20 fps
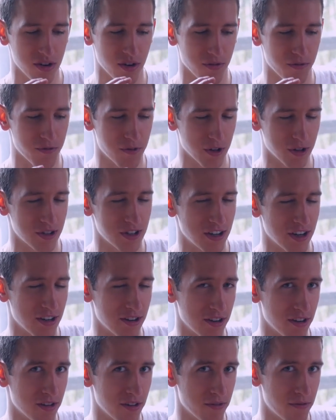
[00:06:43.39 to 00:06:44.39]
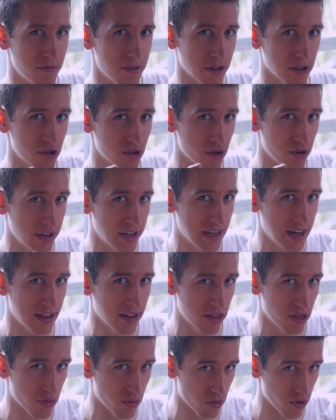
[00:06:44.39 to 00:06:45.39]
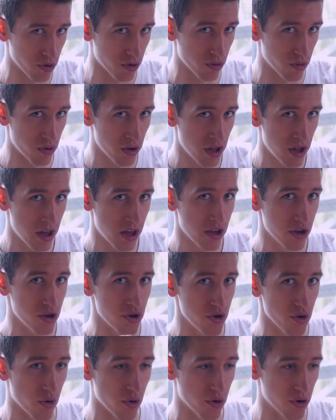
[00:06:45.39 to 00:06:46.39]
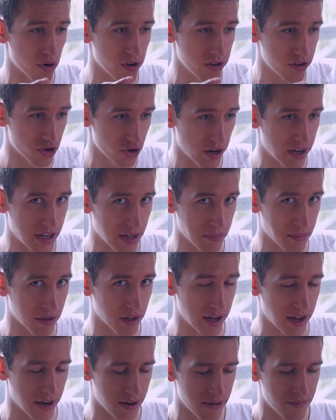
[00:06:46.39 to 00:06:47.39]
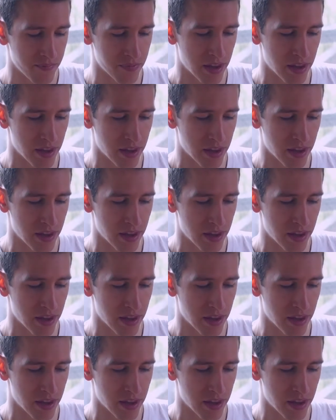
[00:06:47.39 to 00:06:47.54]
you're filtering it through your trading plan.